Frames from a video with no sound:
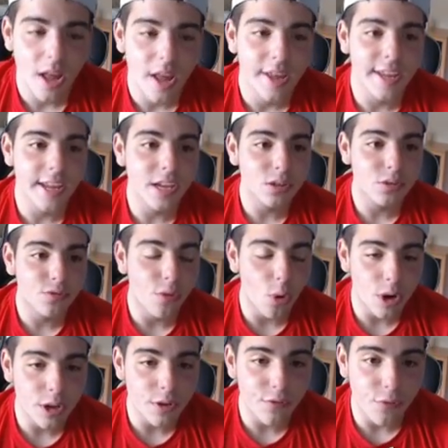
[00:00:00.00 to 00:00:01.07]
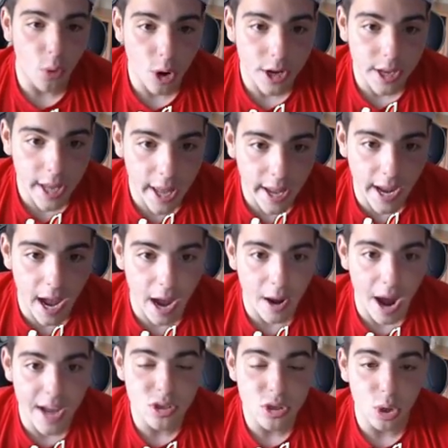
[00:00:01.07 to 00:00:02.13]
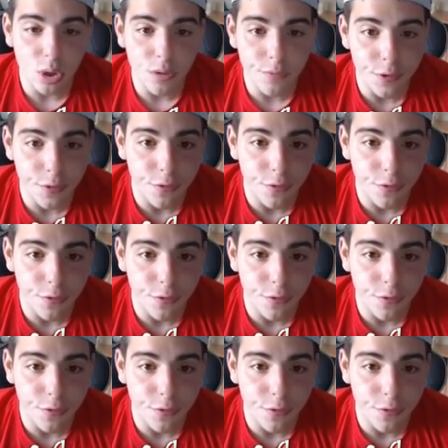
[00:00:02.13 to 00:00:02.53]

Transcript: He is 44K. How I sold him for